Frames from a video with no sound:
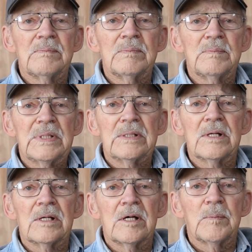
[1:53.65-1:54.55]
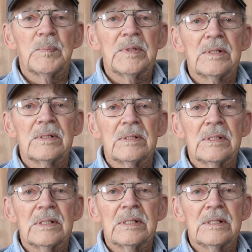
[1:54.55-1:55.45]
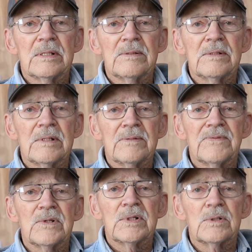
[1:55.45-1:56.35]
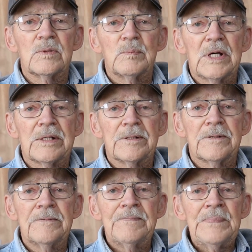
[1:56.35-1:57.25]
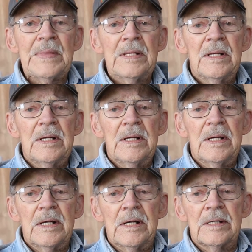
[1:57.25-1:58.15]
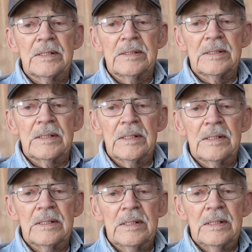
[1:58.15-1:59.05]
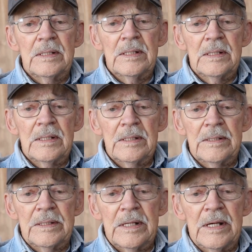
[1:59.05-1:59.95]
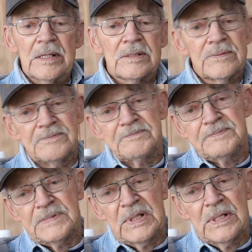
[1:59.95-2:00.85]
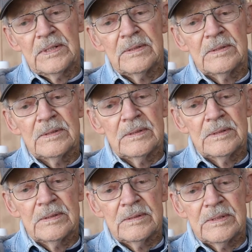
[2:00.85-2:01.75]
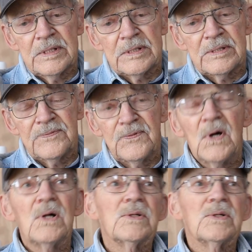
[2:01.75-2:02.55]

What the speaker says: been done up in a very good manner. And as of this fall